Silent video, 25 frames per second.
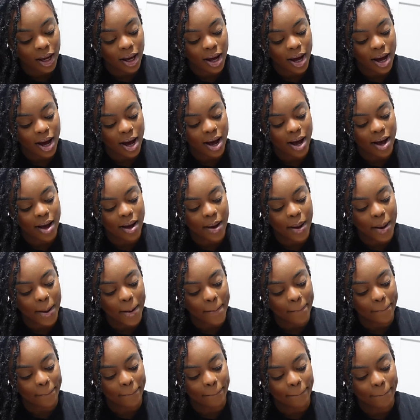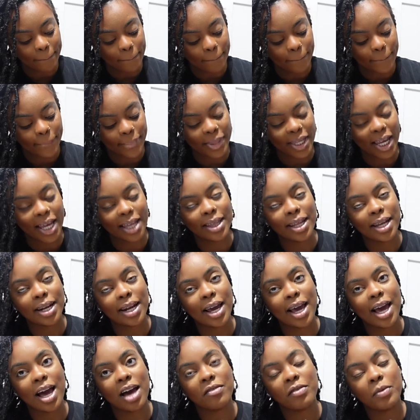Um, and then I
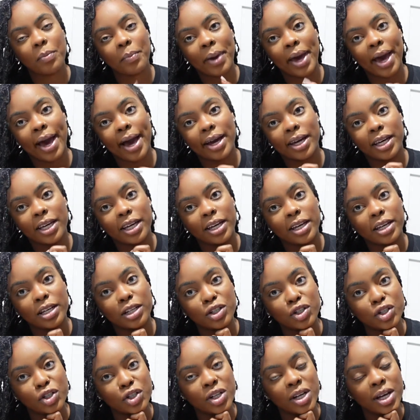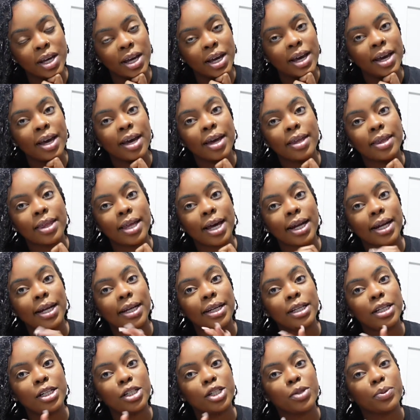have a package that I
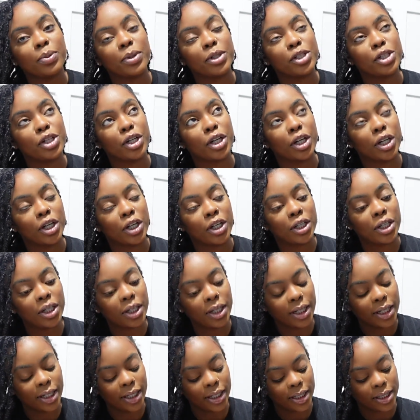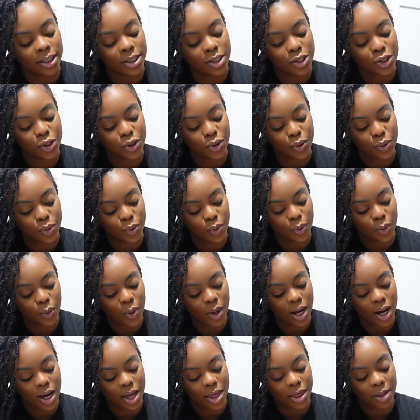need to return
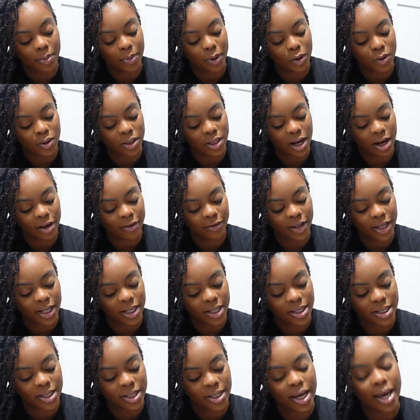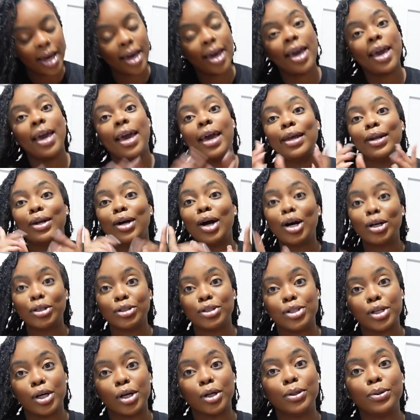to the post office. And
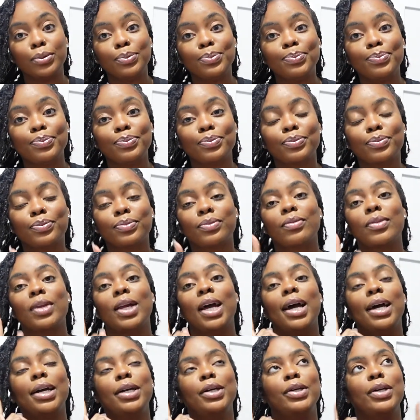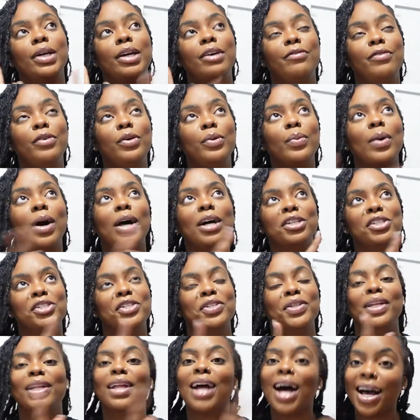also, if you
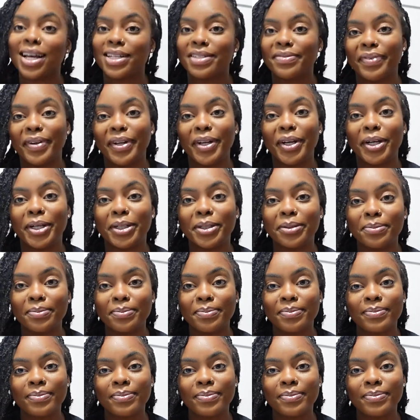watched the last video,